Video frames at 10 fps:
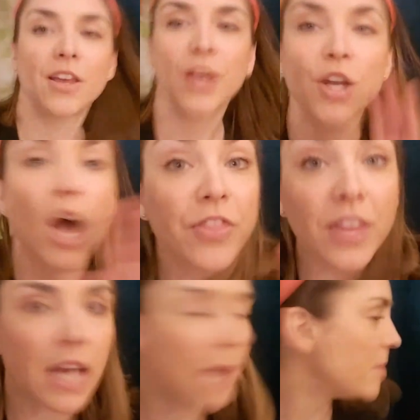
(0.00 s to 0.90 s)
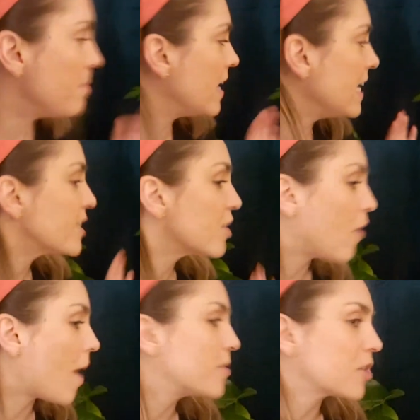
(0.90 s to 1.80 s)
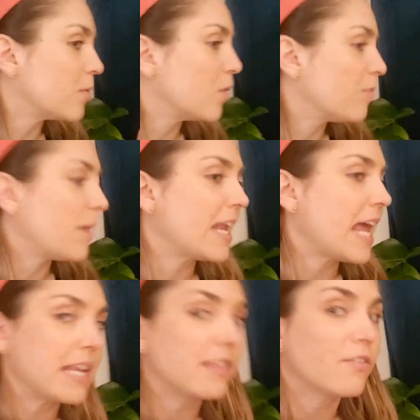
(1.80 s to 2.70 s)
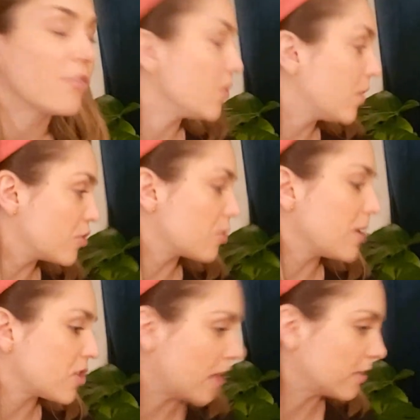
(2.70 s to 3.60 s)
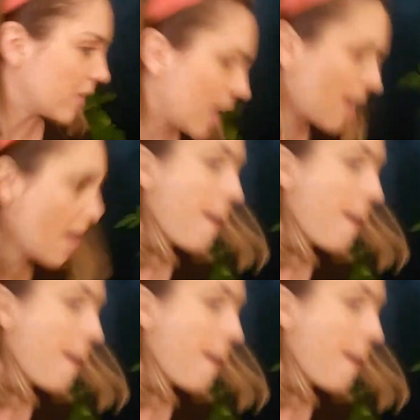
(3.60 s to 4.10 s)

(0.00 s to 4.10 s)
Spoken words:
not that, I mean, money is no object. I would have paid anything for you because you're my child, okay?